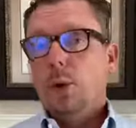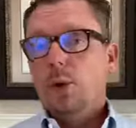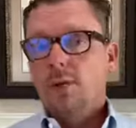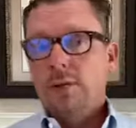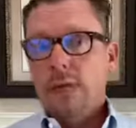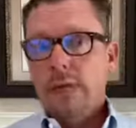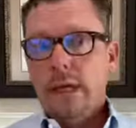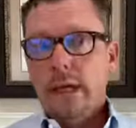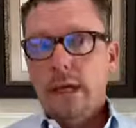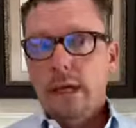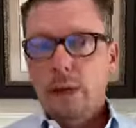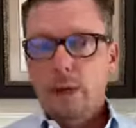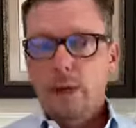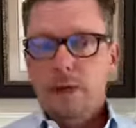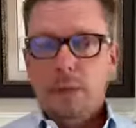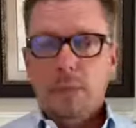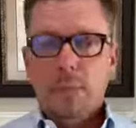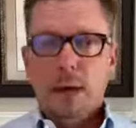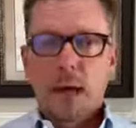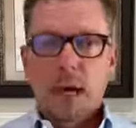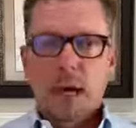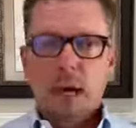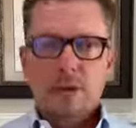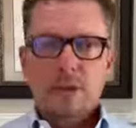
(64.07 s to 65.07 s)
videos
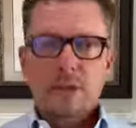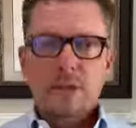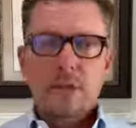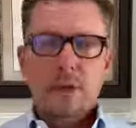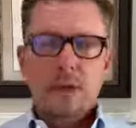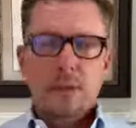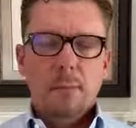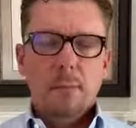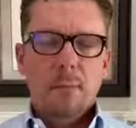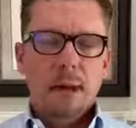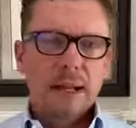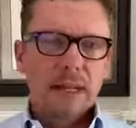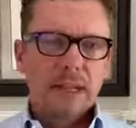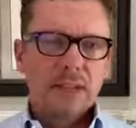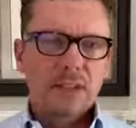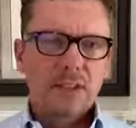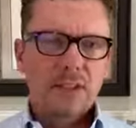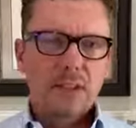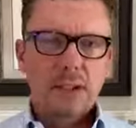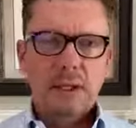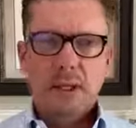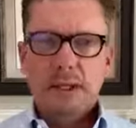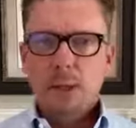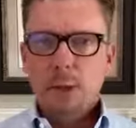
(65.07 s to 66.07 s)
about
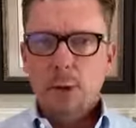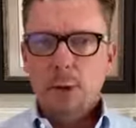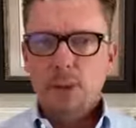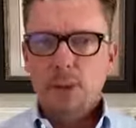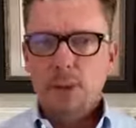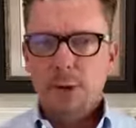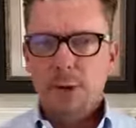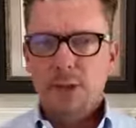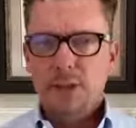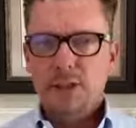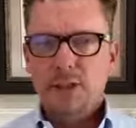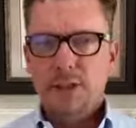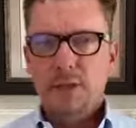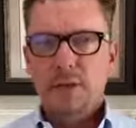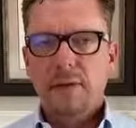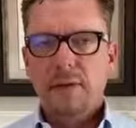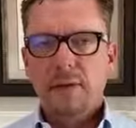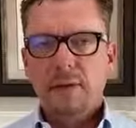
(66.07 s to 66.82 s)
medicine and nutrition,